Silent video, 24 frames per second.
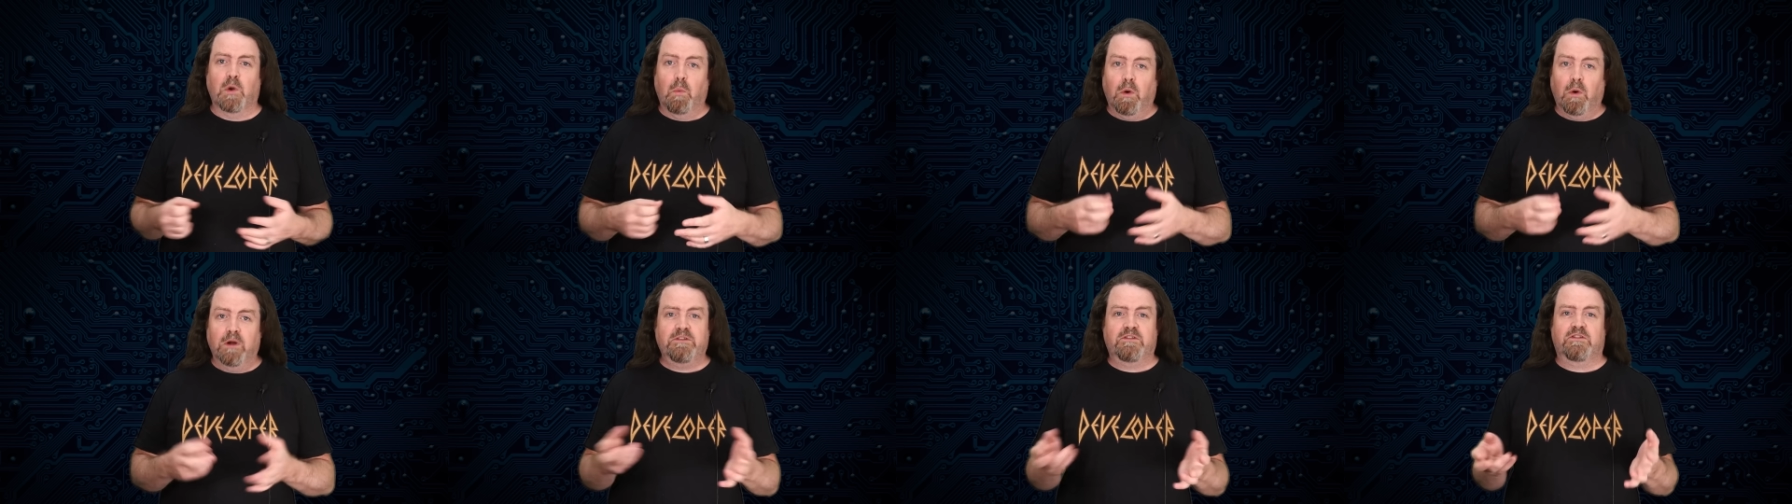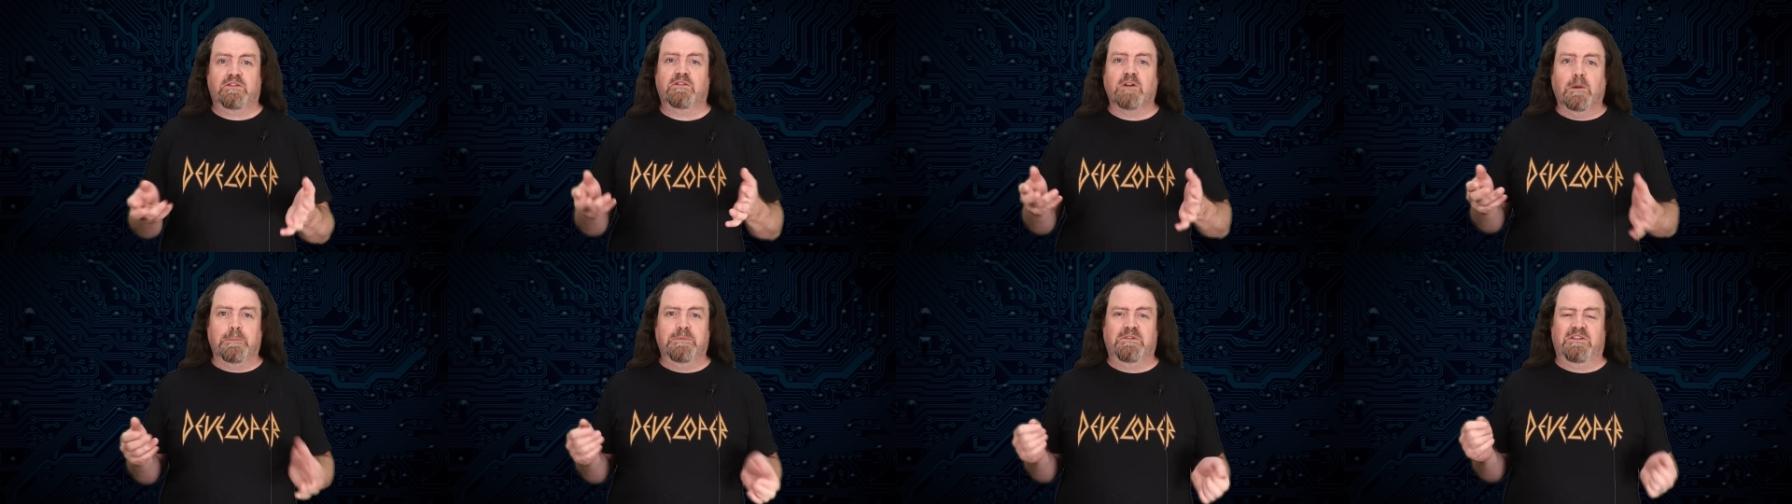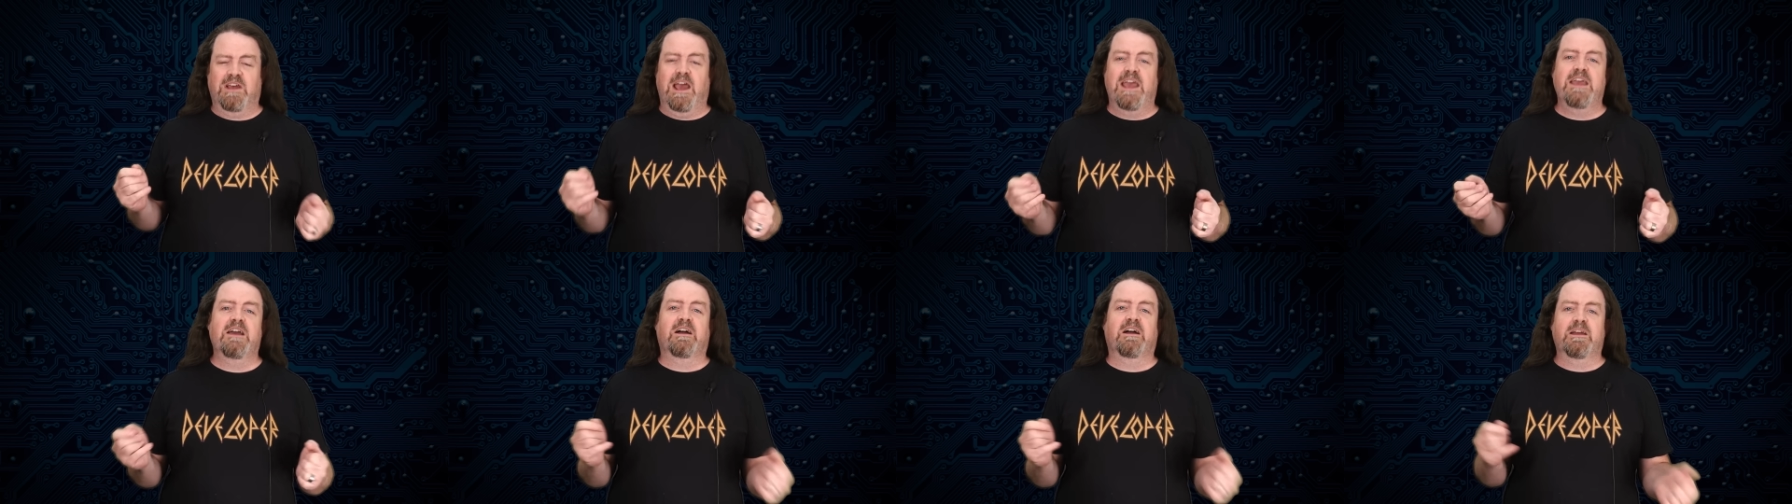what stops
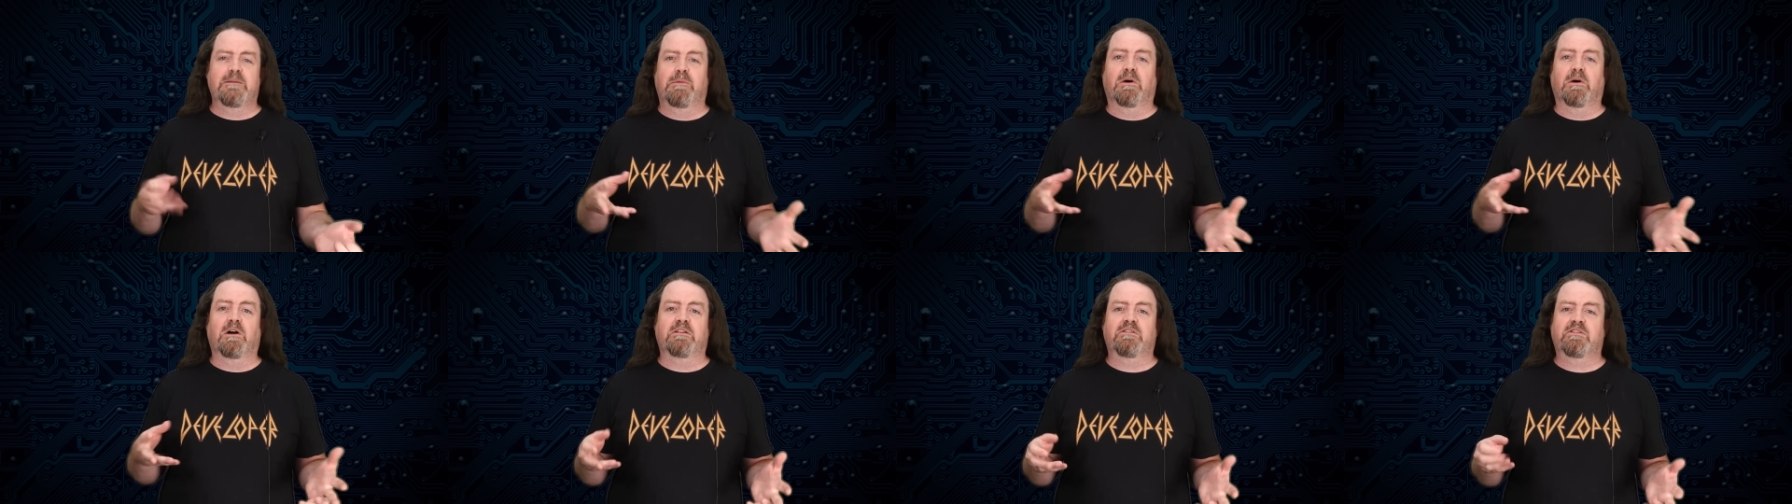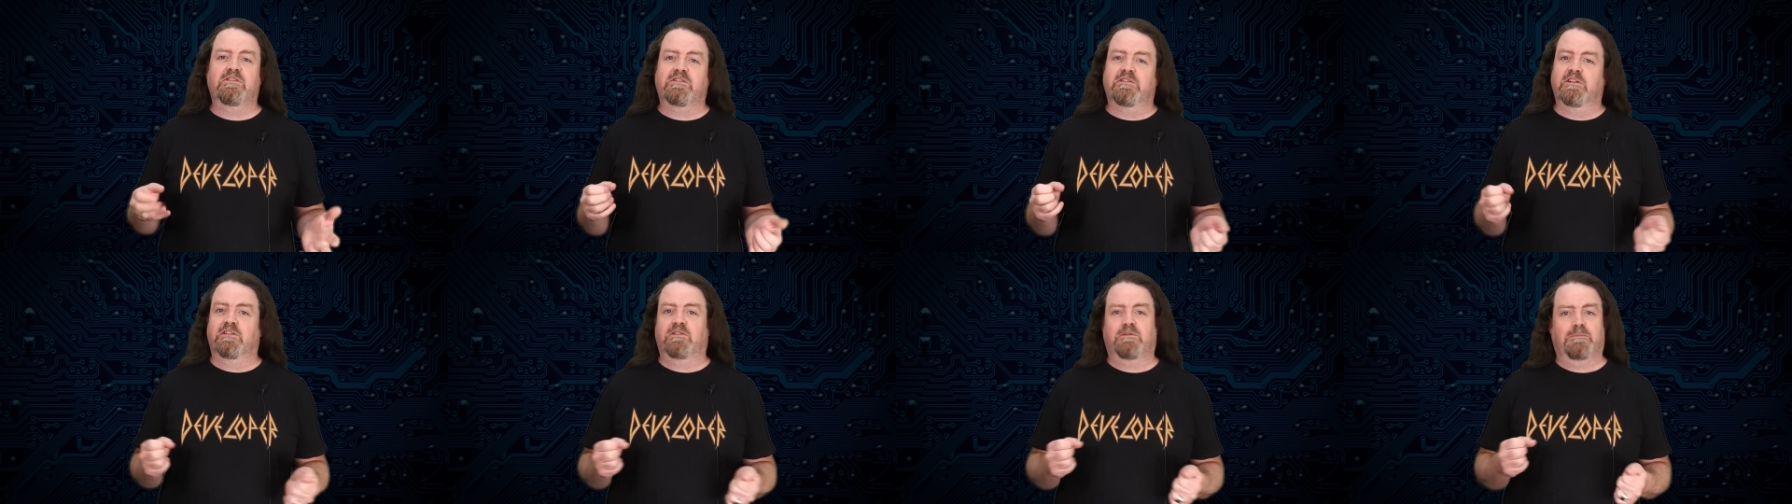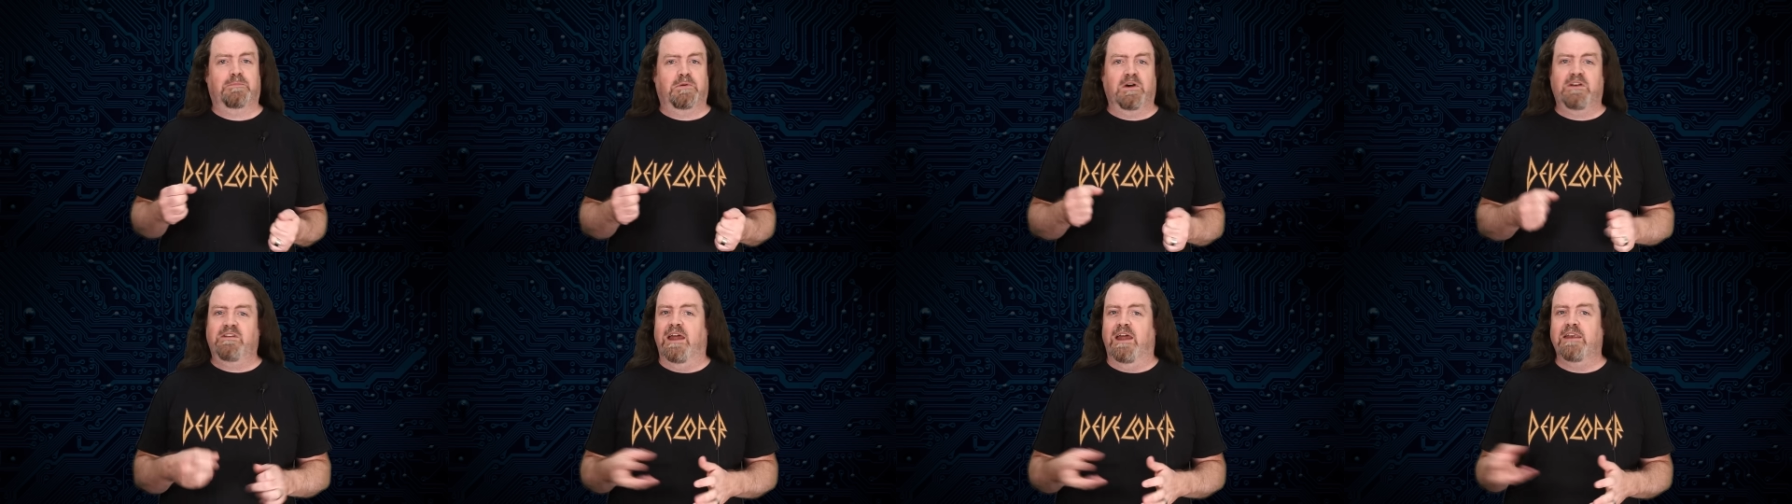AI bots
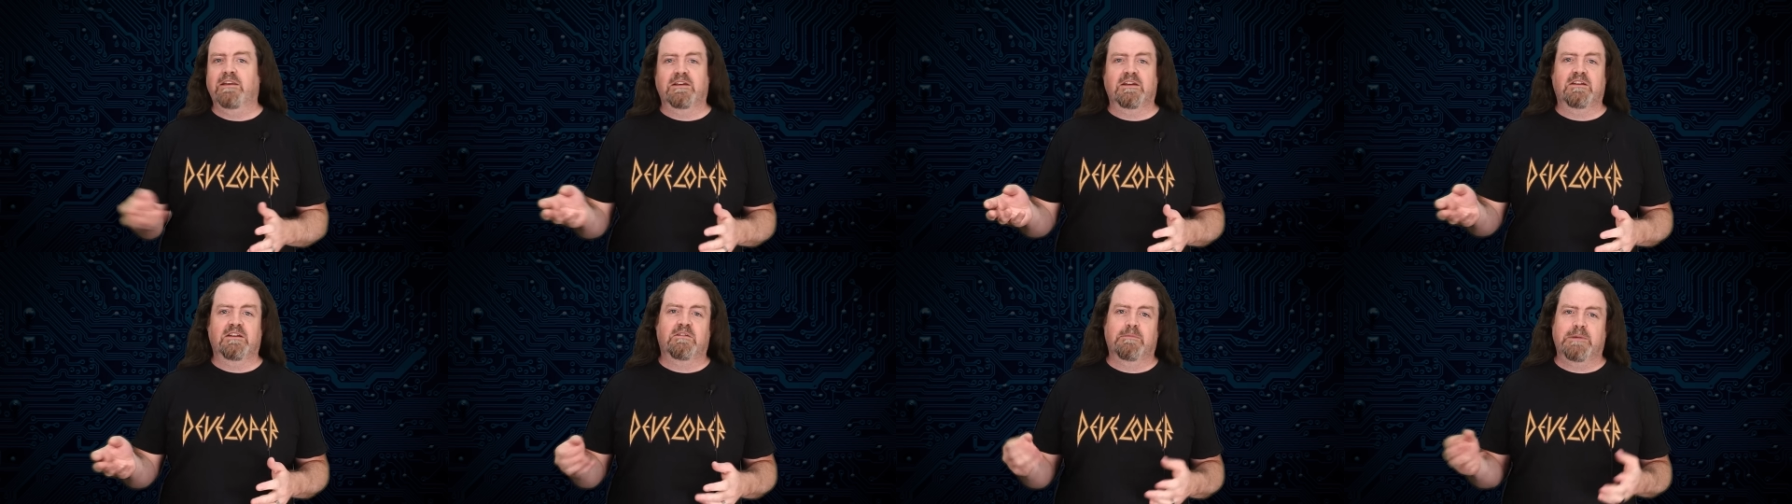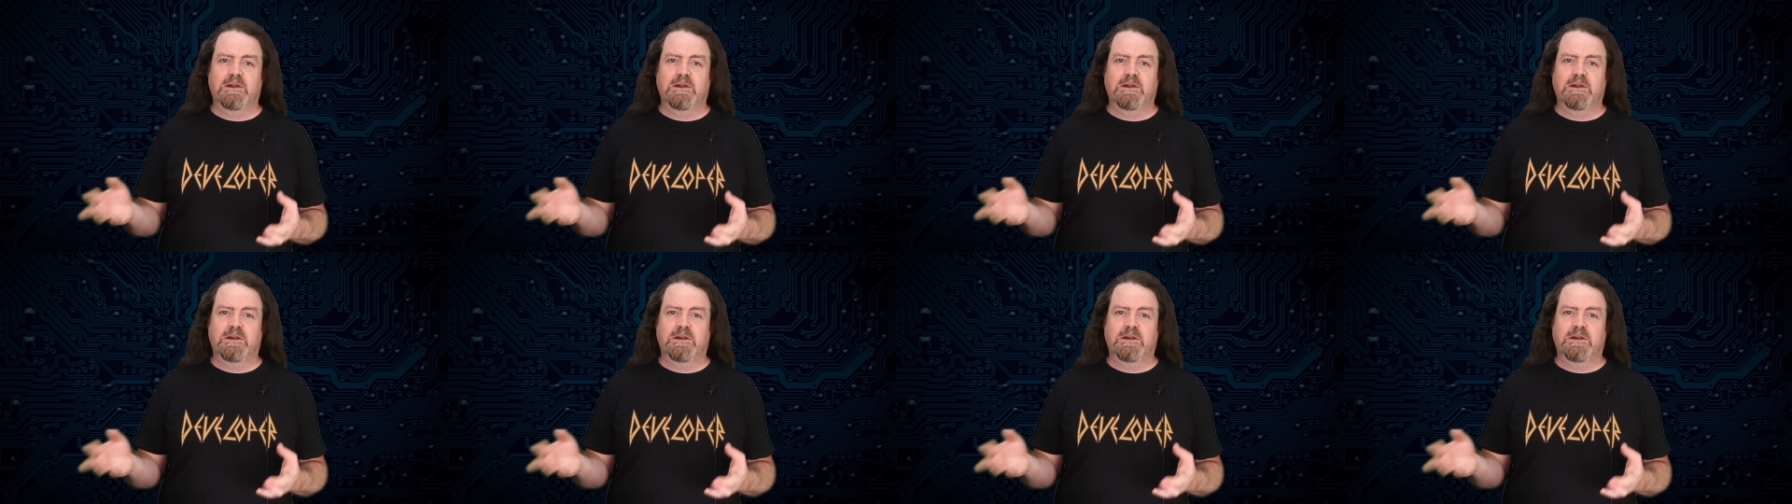just pretending